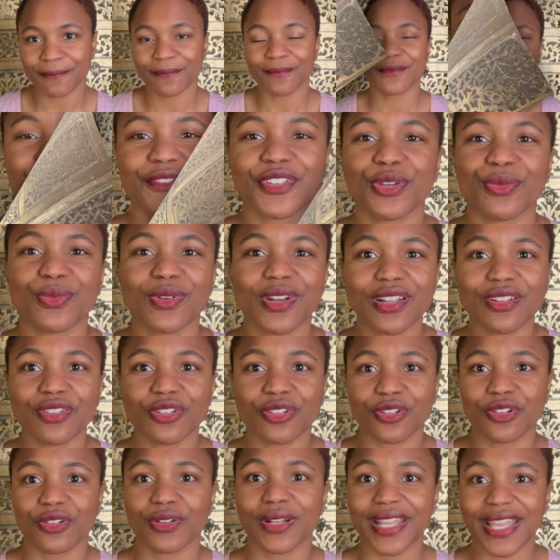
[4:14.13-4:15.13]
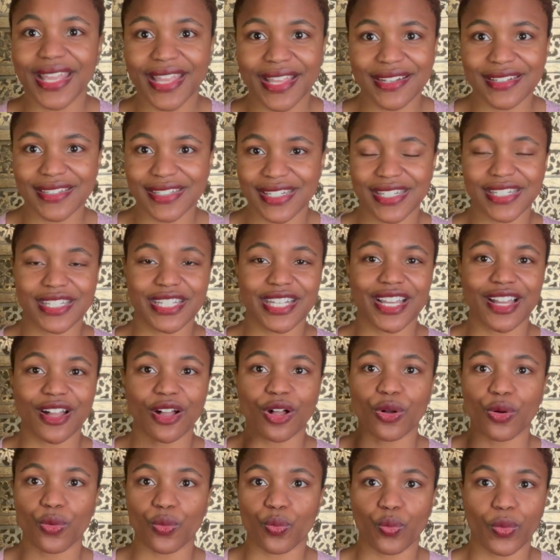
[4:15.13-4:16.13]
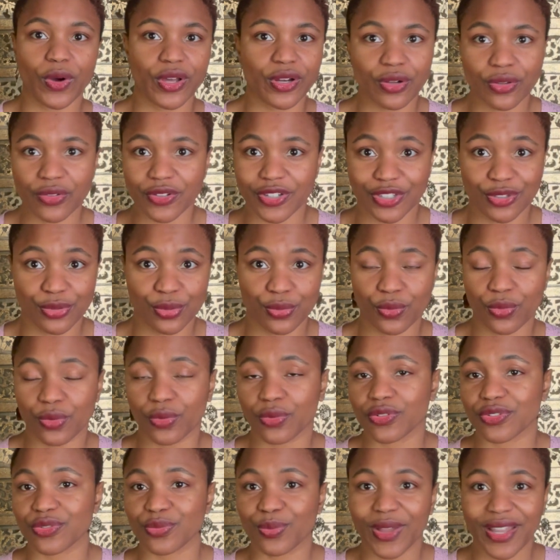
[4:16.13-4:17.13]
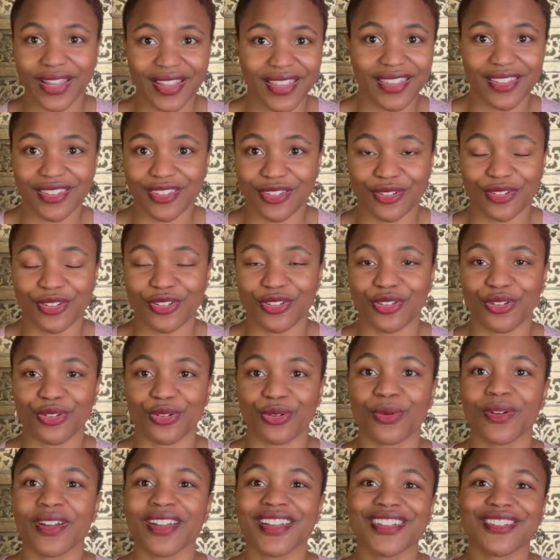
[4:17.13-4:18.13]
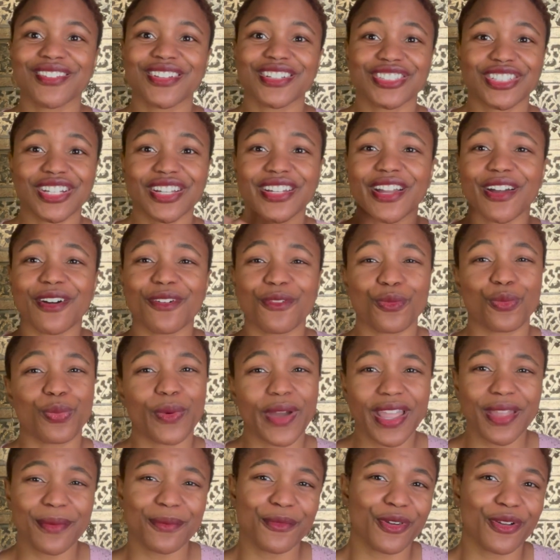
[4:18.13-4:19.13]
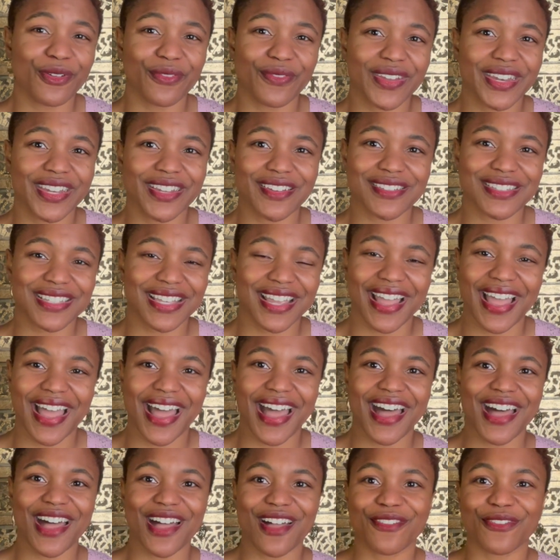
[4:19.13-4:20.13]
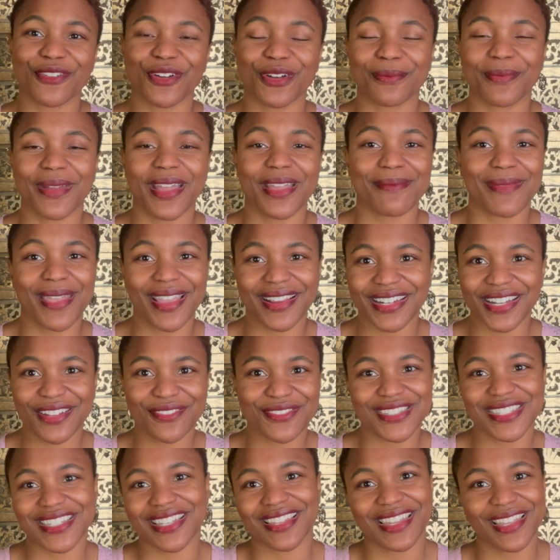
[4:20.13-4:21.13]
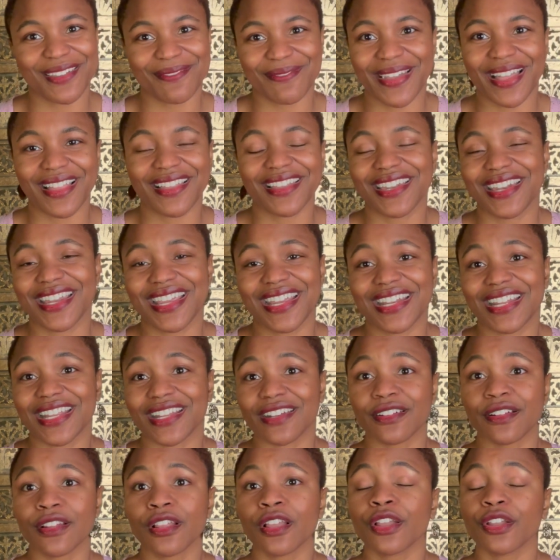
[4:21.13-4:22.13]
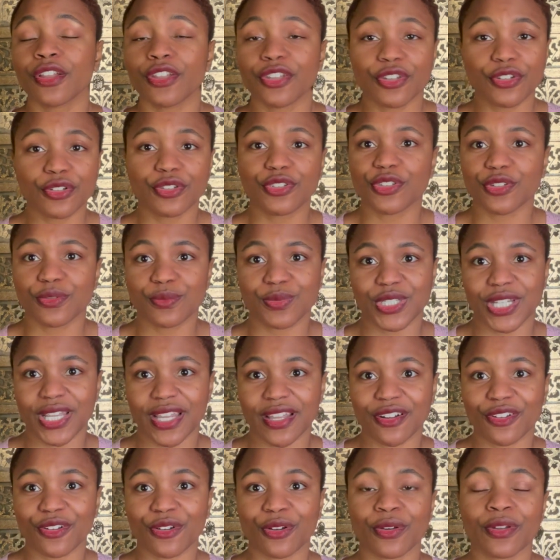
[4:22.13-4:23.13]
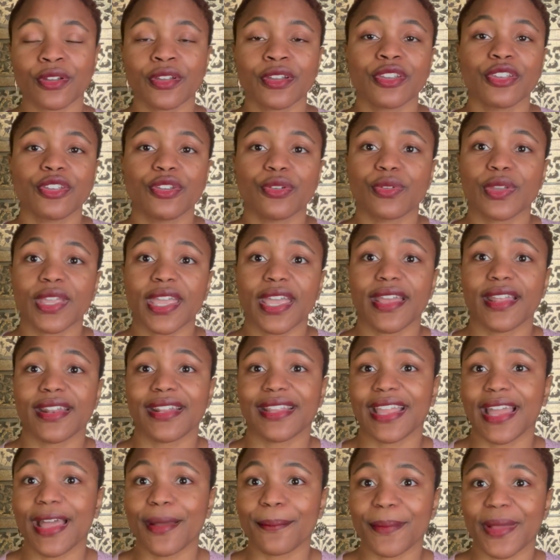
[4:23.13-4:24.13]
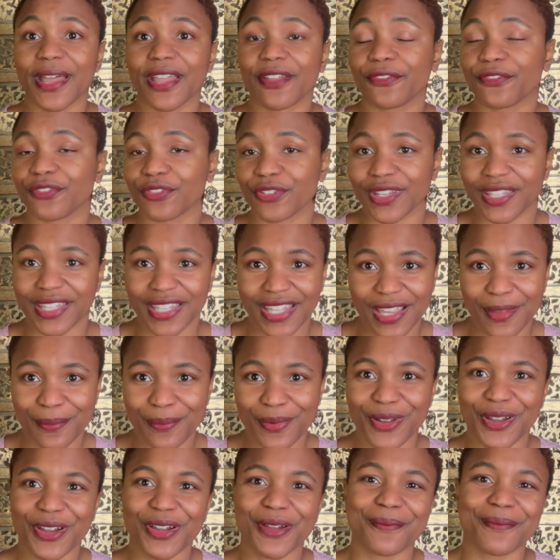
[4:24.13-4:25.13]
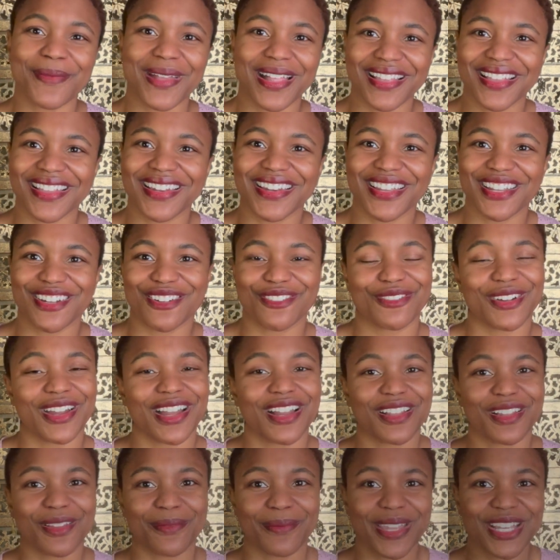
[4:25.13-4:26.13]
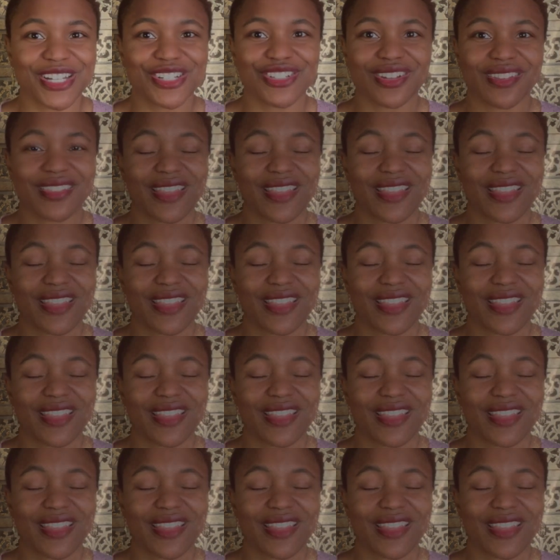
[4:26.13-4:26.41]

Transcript: If you want to learn in detail, what are the tools, what can you do, you can check out way more videos I have on my Magnificently Melanated YouTube channel. You can get my free ebook, Melanin Reclamation,